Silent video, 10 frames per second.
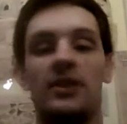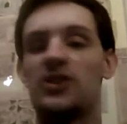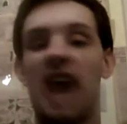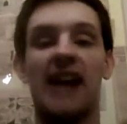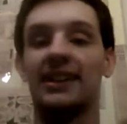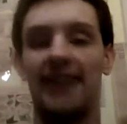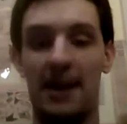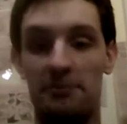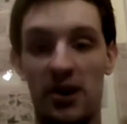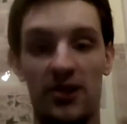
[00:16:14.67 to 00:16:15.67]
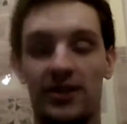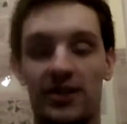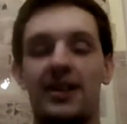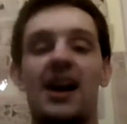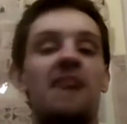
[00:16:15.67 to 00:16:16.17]
Jack Lambert,
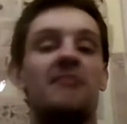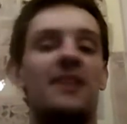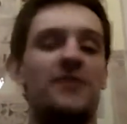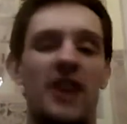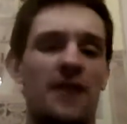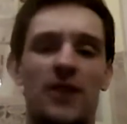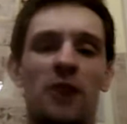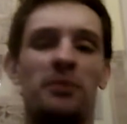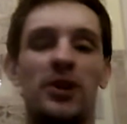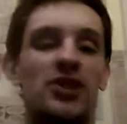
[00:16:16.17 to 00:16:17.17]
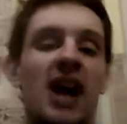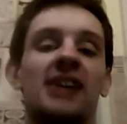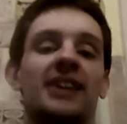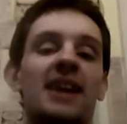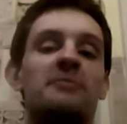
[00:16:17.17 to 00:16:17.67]
if you don't put
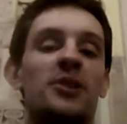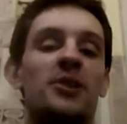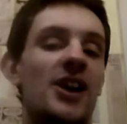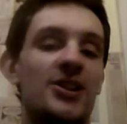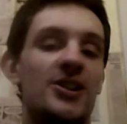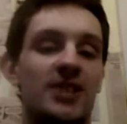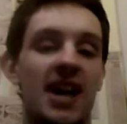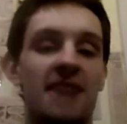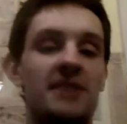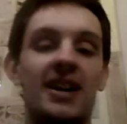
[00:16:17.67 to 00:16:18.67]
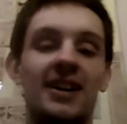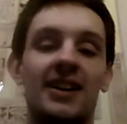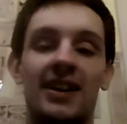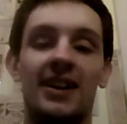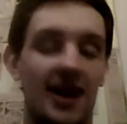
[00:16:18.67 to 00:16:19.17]
Jack Lambert on your team,
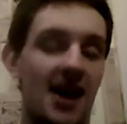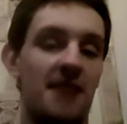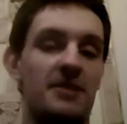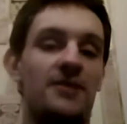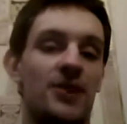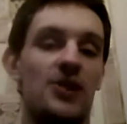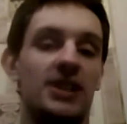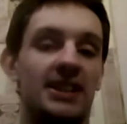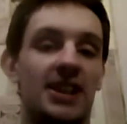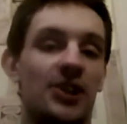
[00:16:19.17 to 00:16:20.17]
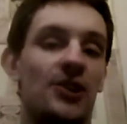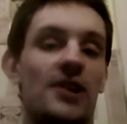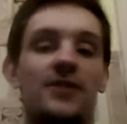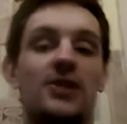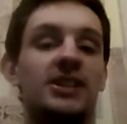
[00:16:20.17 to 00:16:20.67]
if you're a
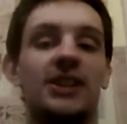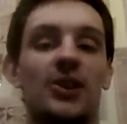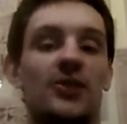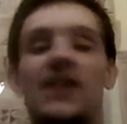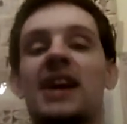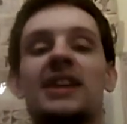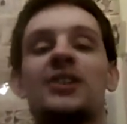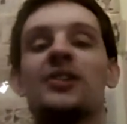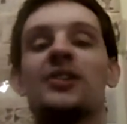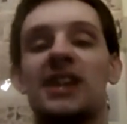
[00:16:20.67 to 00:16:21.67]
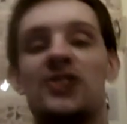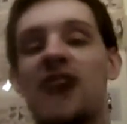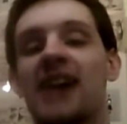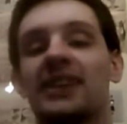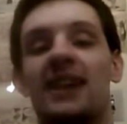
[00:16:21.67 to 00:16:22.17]
Steeler fan and you don't say
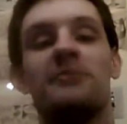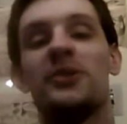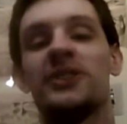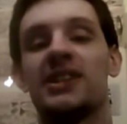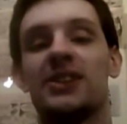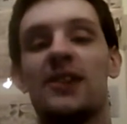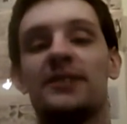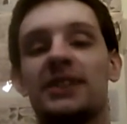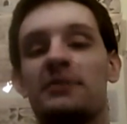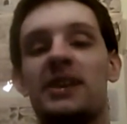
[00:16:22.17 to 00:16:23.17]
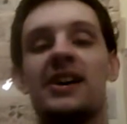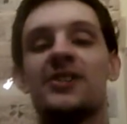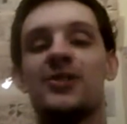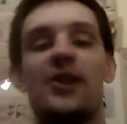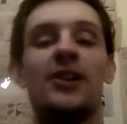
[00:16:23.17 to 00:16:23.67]
Jack Lambert deserves to be
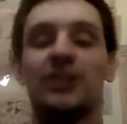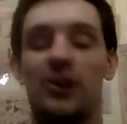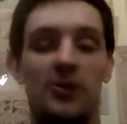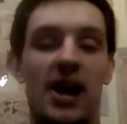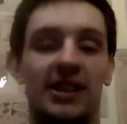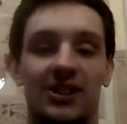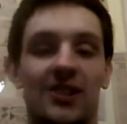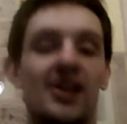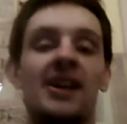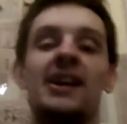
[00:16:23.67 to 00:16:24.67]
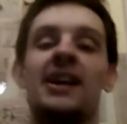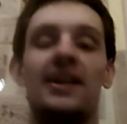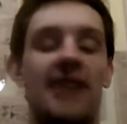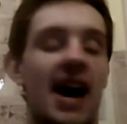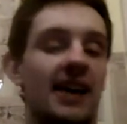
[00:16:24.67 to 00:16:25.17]
on your All-Star roster,
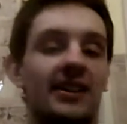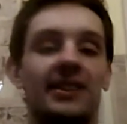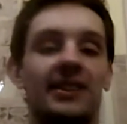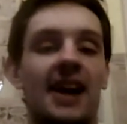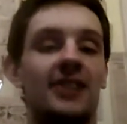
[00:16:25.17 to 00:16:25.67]
then